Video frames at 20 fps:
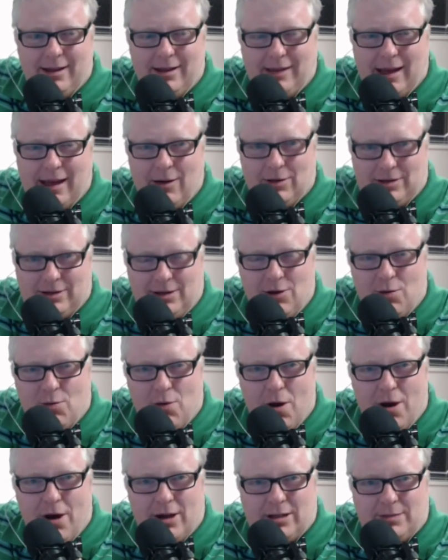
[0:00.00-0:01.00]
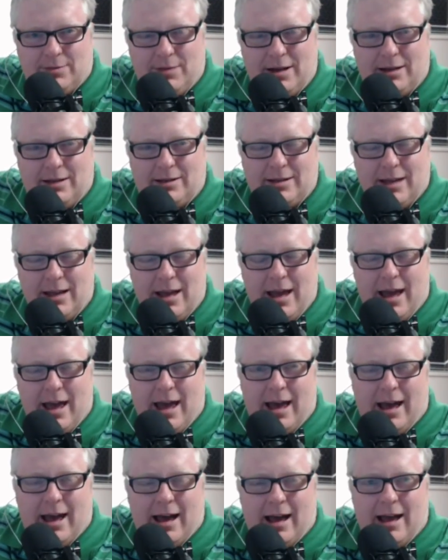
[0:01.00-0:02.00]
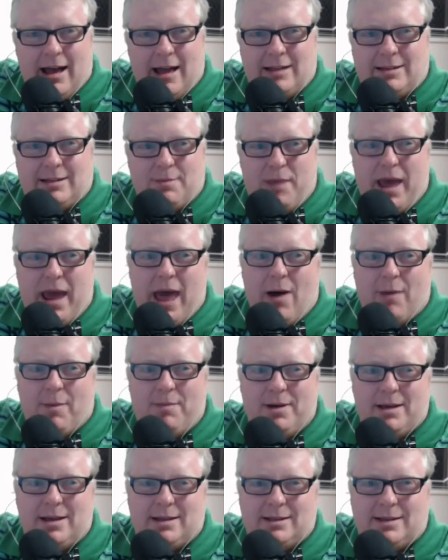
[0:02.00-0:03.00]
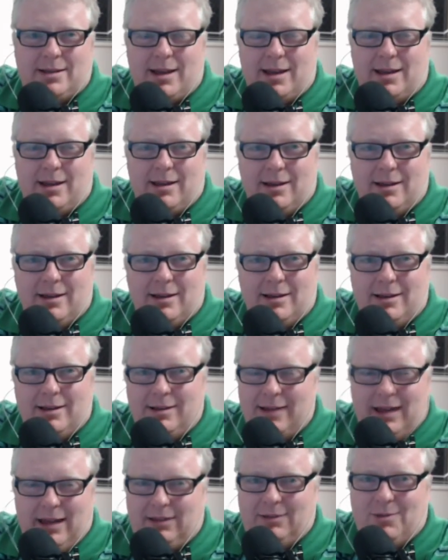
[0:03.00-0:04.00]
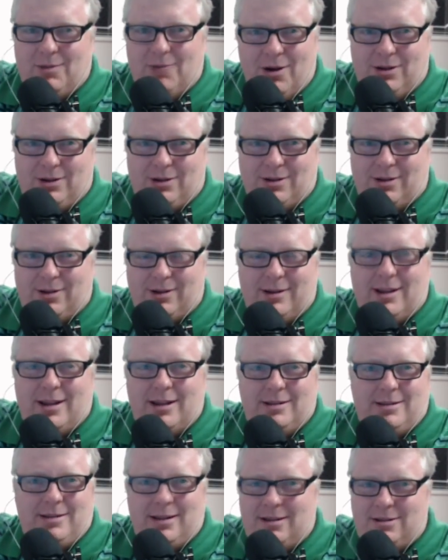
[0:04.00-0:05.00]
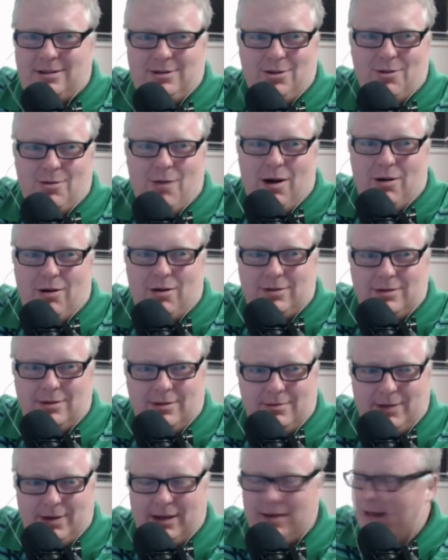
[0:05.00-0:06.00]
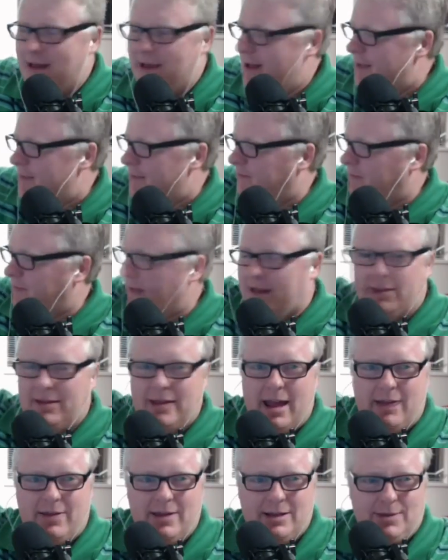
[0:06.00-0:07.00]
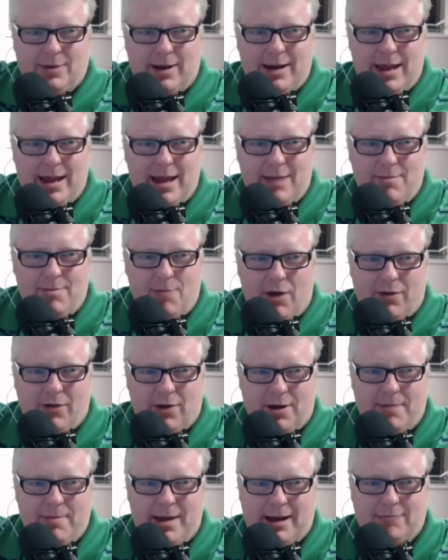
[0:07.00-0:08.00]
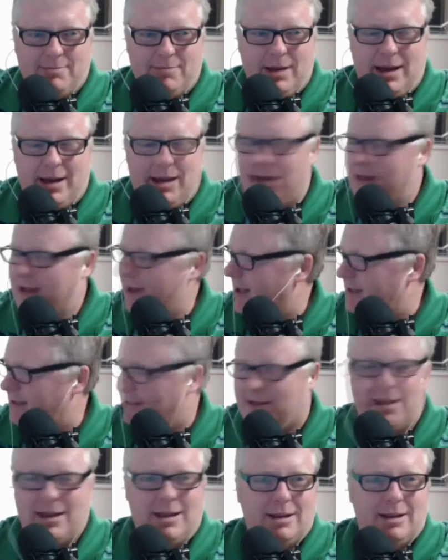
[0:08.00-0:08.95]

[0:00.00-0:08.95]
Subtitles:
It still works, but it's a power PC. Nothing works on it. It's too old. But now this one here, I've got a Mac Mini. You can't see.